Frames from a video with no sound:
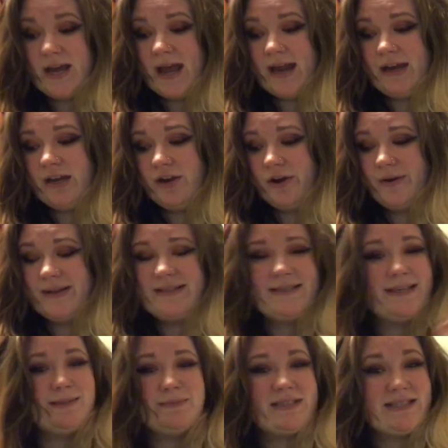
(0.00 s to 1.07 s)
and it
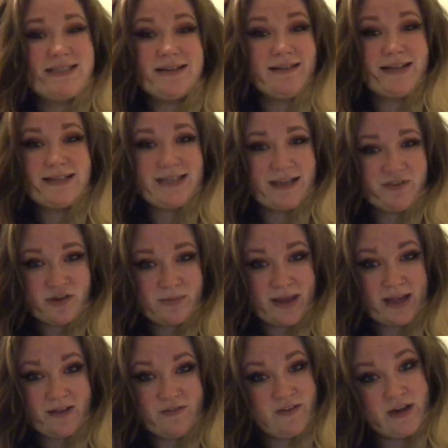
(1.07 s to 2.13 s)
seems silly to even
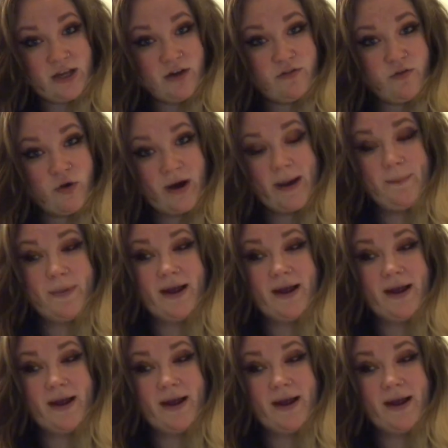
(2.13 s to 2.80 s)
make a video for it,